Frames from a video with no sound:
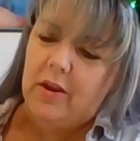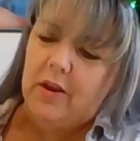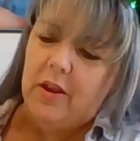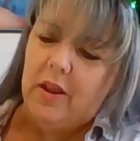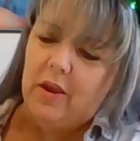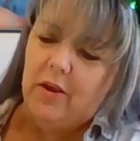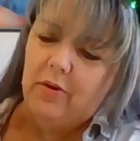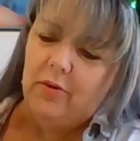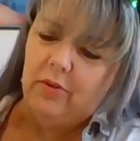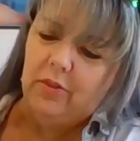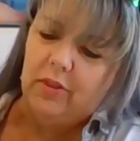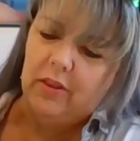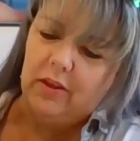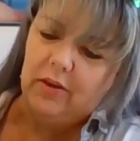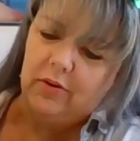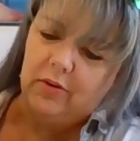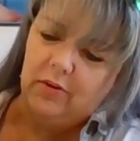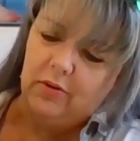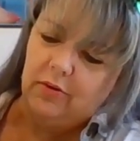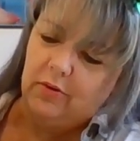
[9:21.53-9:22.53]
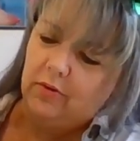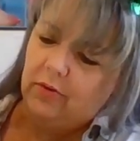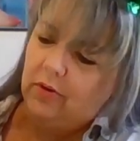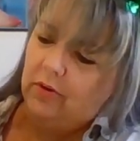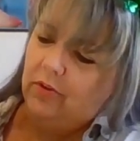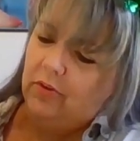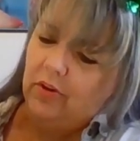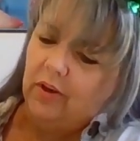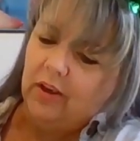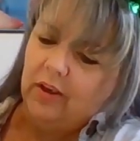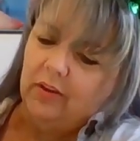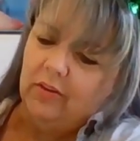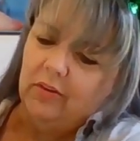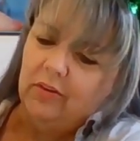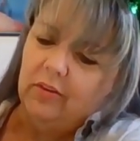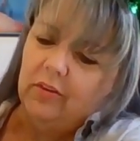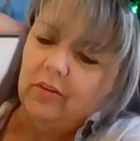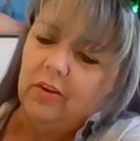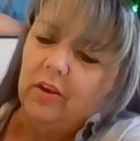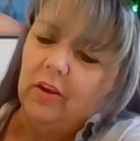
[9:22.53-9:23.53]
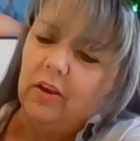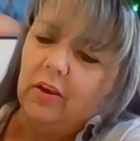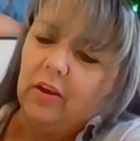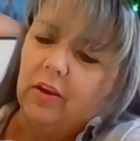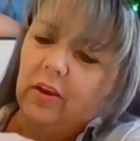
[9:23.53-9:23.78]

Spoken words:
Now they do suggest